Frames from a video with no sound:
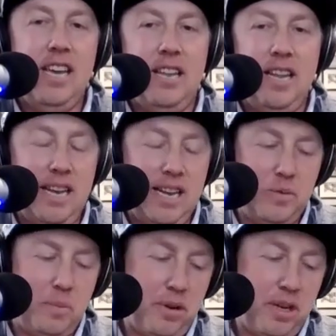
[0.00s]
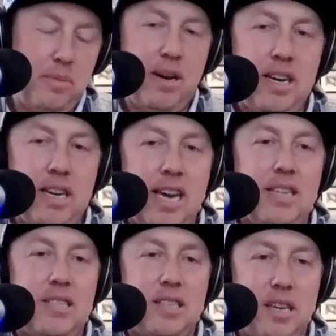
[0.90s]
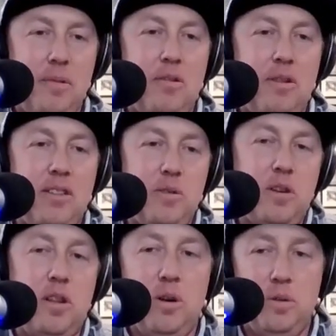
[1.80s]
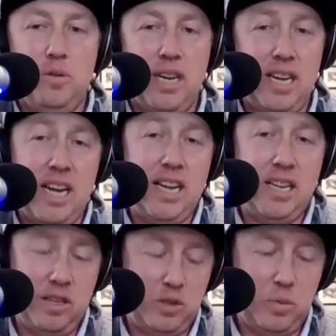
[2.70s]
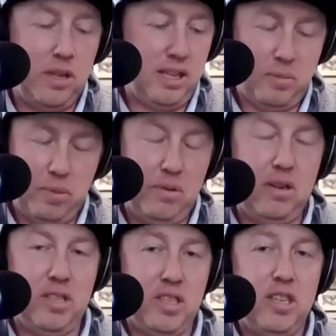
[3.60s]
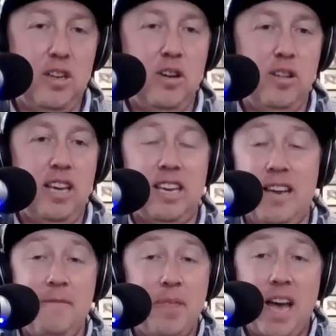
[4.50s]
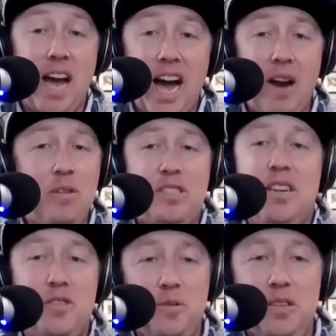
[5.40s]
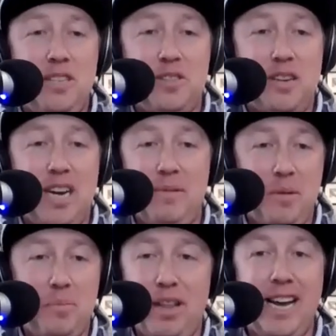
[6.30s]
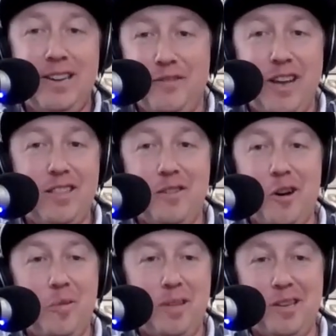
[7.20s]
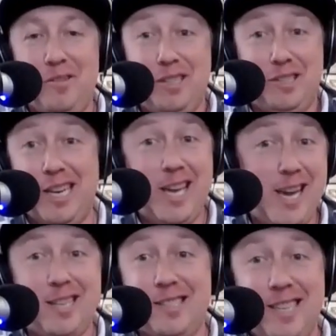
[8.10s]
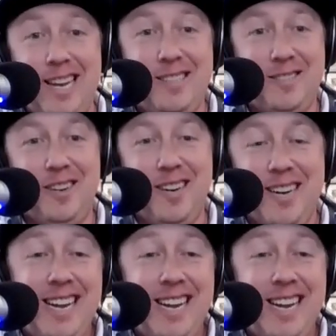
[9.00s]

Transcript: And as we bring the podcast coming around to a close, I just want, like, the people that are listening to know, like, I reached out to you on Instagram in a blind faith of hope that you just say yes and answer.